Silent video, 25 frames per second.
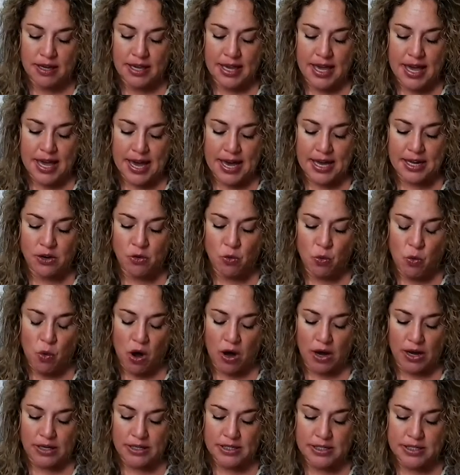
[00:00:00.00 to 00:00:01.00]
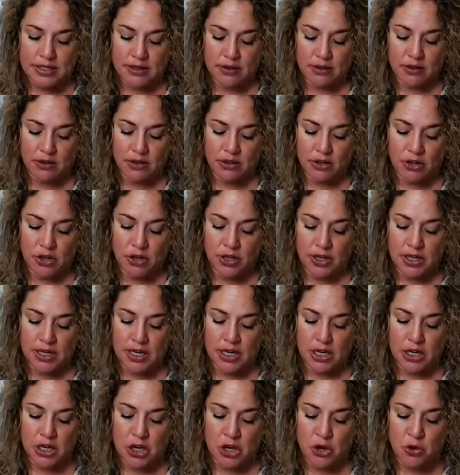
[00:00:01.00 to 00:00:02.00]
can want,
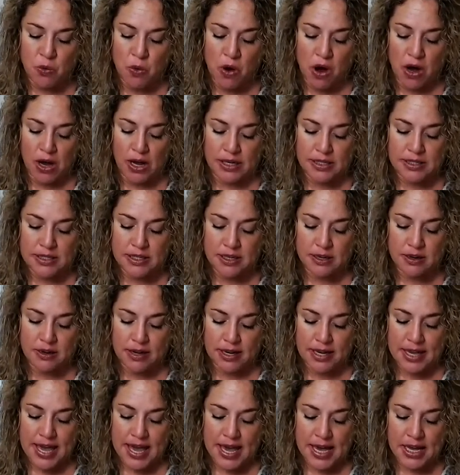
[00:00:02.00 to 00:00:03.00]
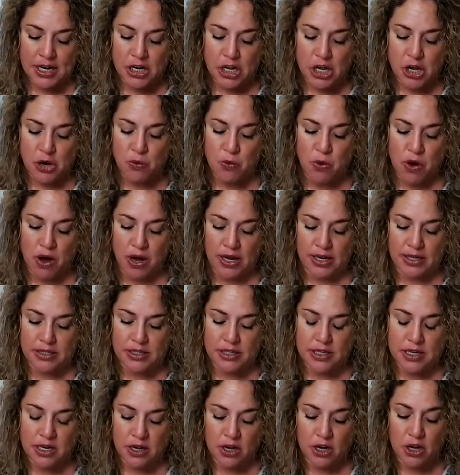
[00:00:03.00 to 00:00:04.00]
could you want, can you want,
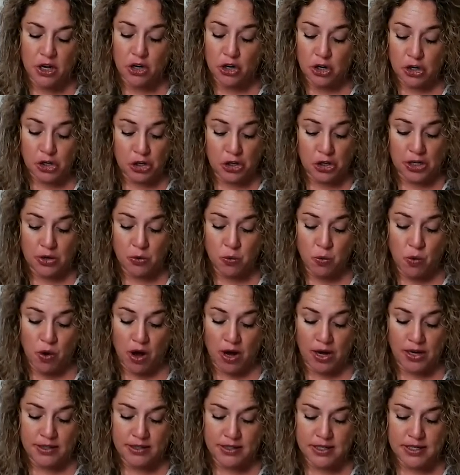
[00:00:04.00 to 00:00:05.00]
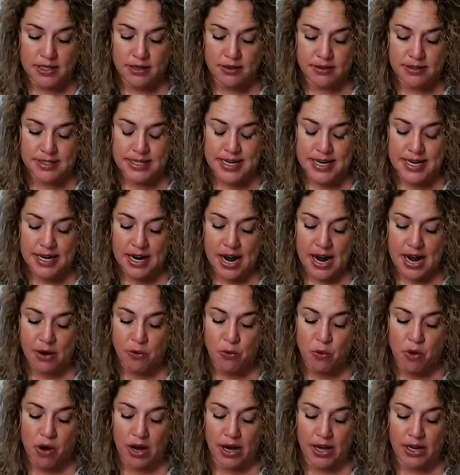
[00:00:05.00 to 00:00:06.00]
could want, did I
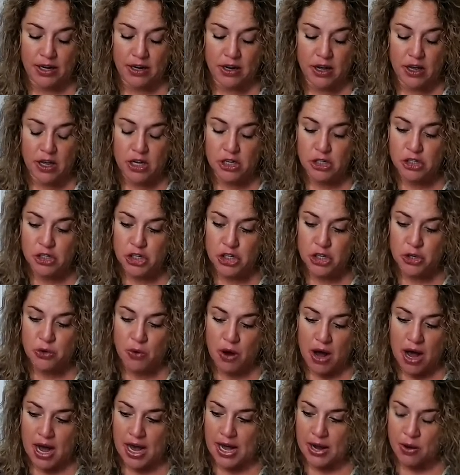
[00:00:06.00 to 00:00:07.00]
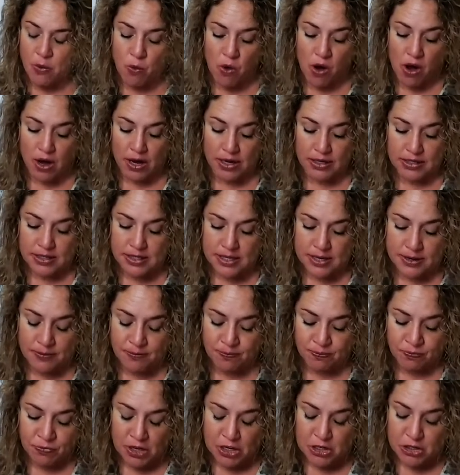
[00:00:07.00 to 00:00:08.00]
want, do I want,
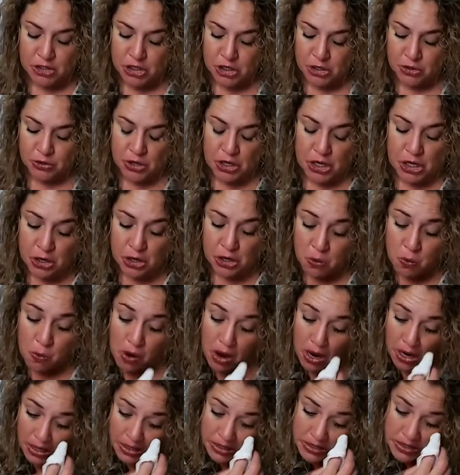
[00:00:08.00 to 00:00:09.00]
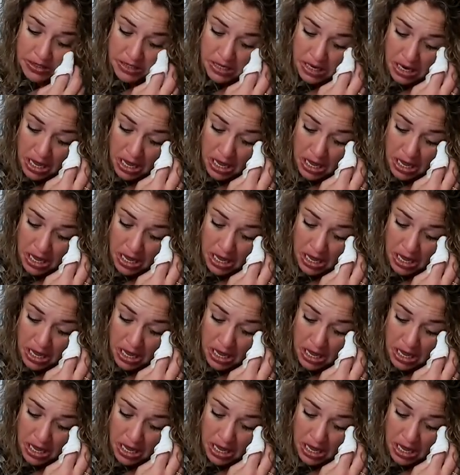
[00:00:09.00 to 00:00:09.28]
do you want,